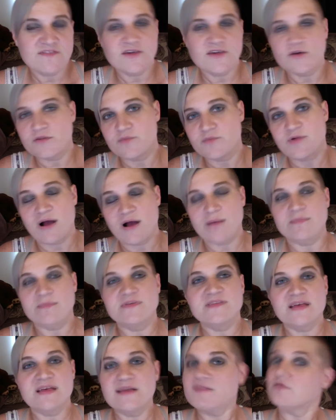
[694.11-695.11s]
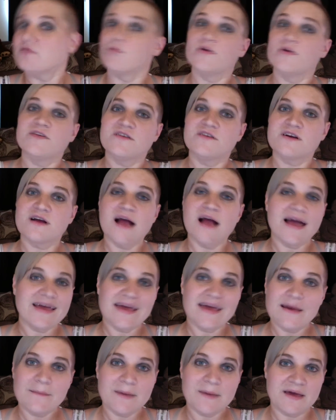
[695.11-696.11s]
The only problem is that in the winter, I
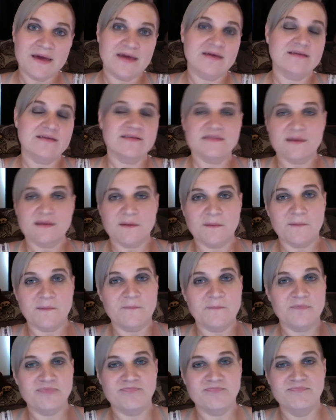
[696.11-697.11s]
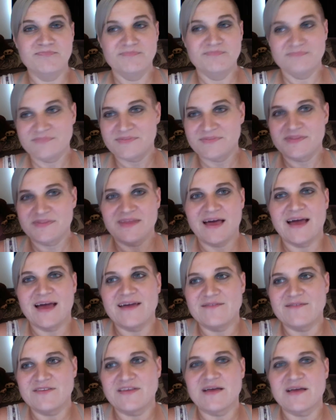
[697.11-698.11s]
can't bike. So I
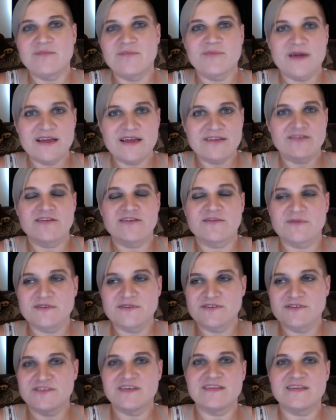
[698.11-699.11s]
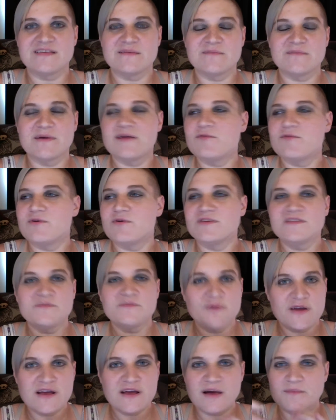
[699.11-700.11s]
have to take a break during the winter season, but once
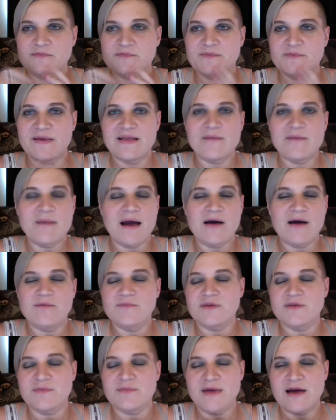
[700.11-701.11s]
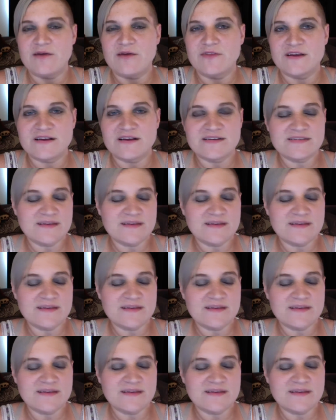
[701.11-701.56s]
spring comes, man, I'm going to be out there.